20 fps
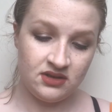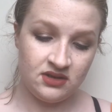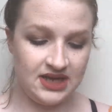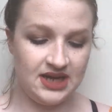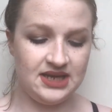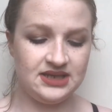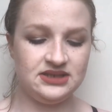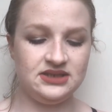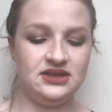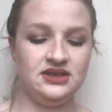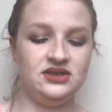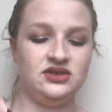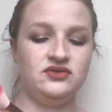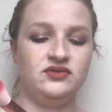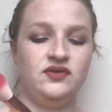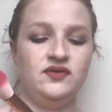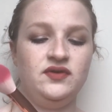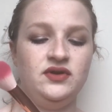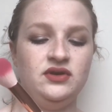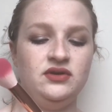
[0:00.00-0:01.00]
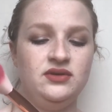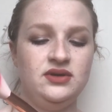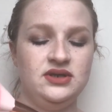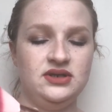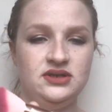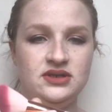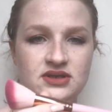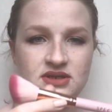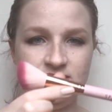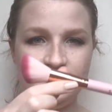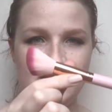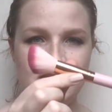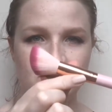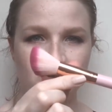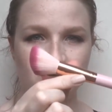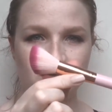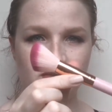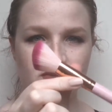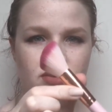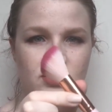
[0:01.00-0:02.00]
The last thing to review is the
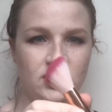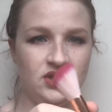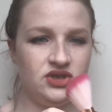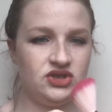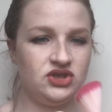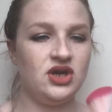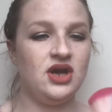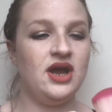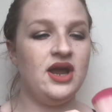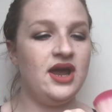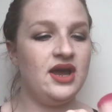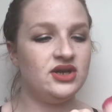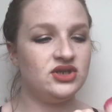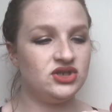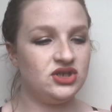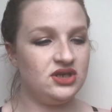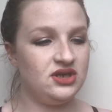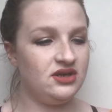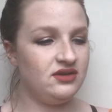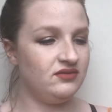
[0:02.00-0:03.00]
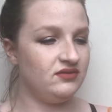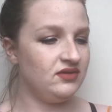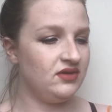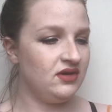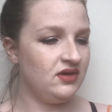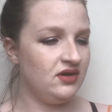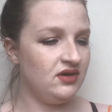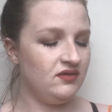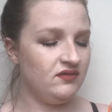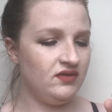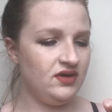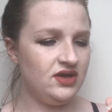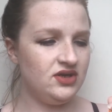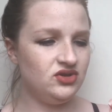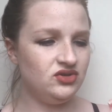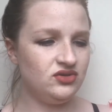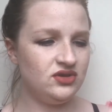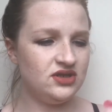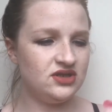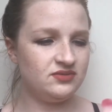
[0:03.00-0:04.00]
Spectrum brush. I actually really
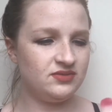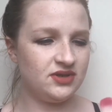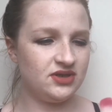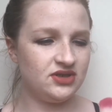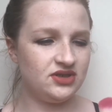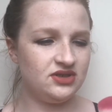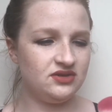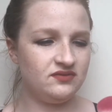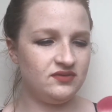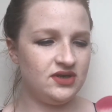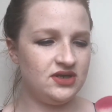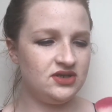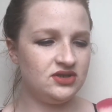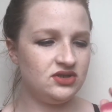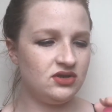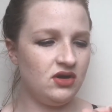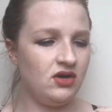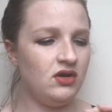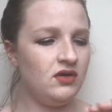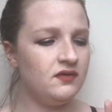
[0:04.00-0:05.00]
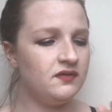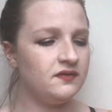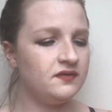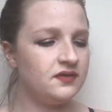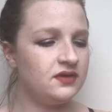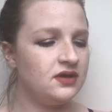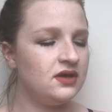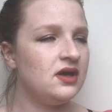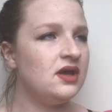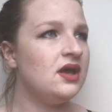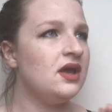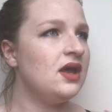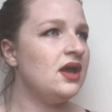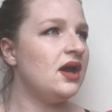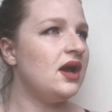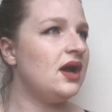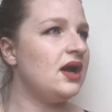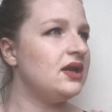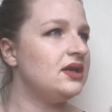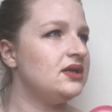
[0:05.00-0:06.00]
enjoy this brush. It's really soft
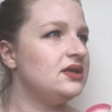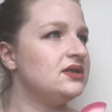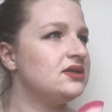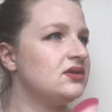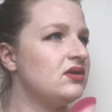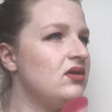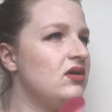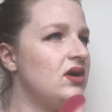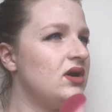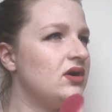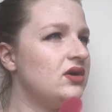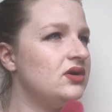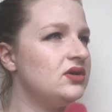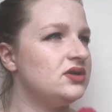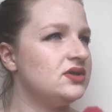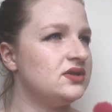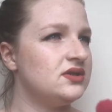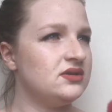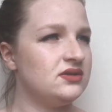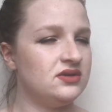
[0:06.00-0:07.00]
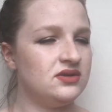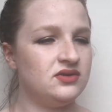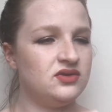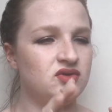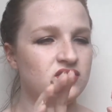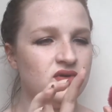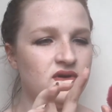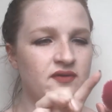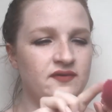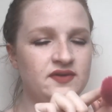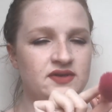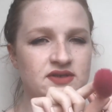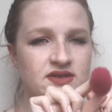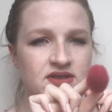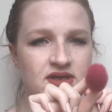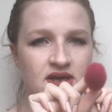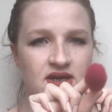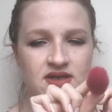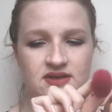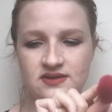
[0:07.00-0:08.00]
and it's got a good sort of
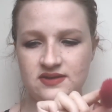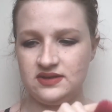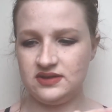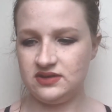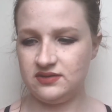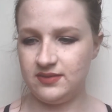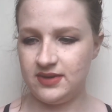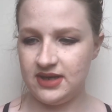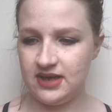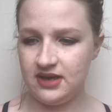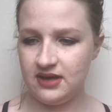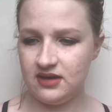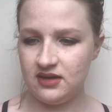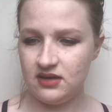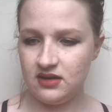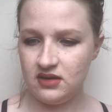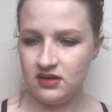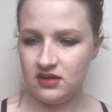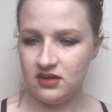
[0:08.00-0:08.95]
size to it.